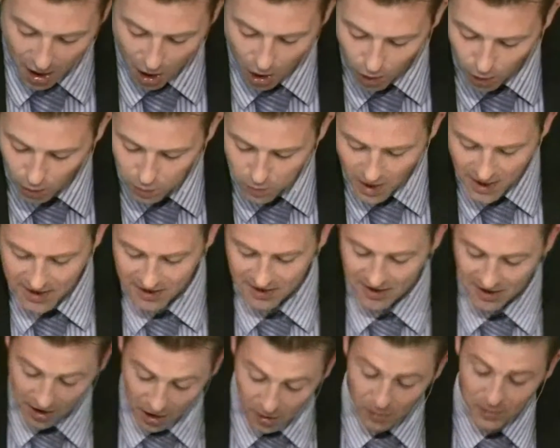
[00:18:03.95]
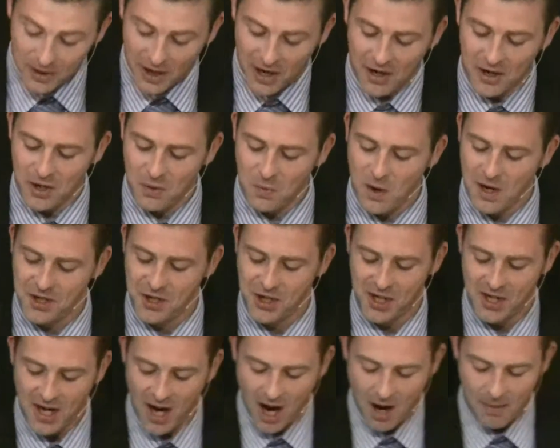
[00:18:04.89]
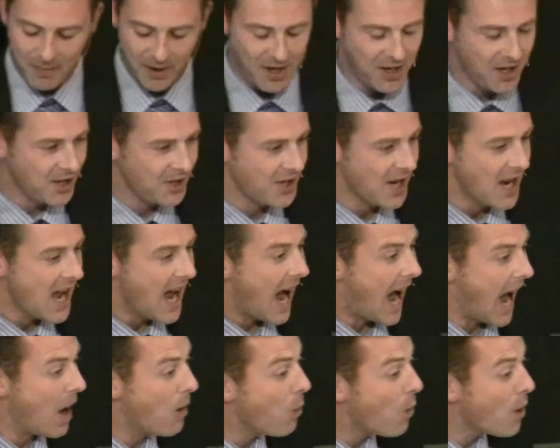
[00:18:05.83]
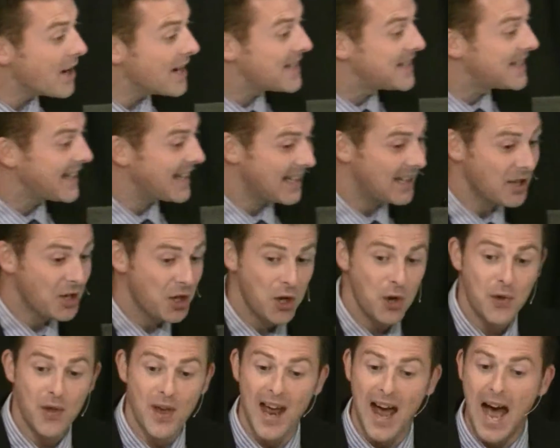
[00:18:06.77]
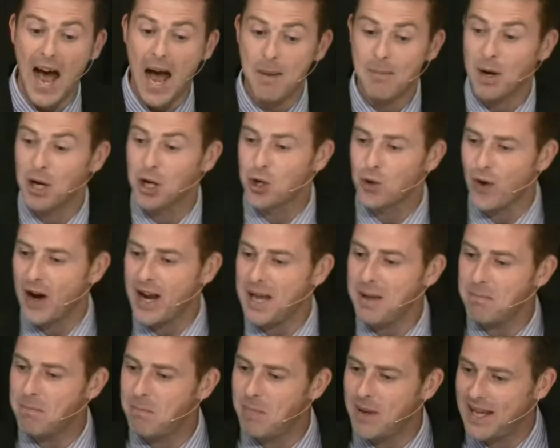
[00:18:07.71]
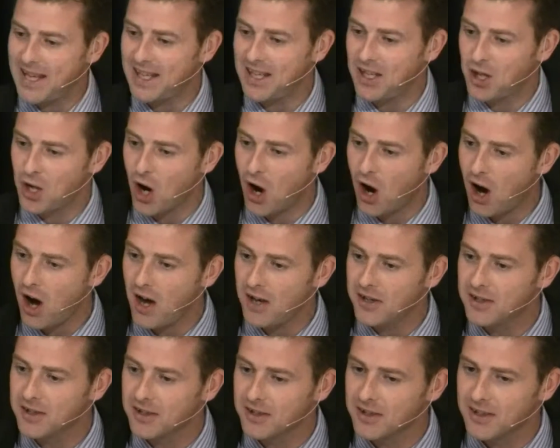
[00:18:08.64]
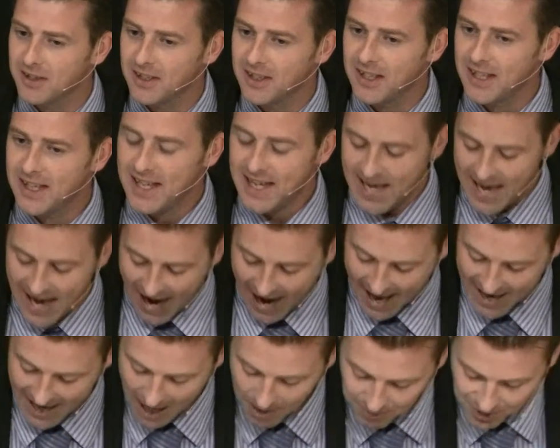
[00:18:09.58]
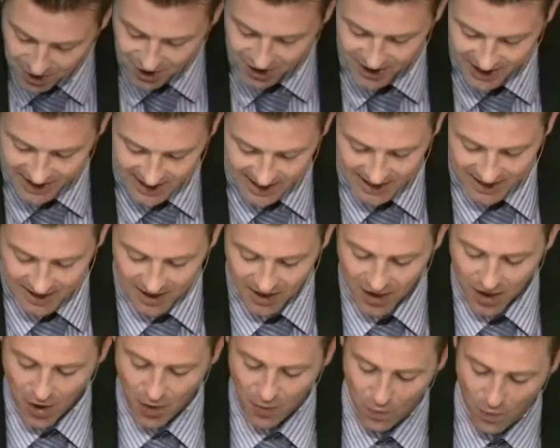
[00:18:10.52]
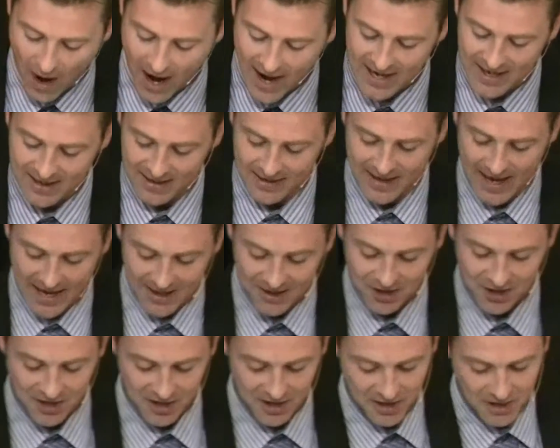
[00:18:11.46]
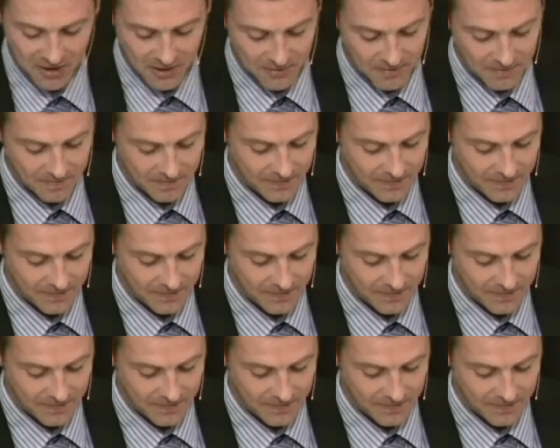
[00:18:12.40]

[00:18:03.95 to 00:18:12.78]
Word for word: hold, what, hold on to what you got because I want to tell you that I'm a great big God and I'm sitting right next to you.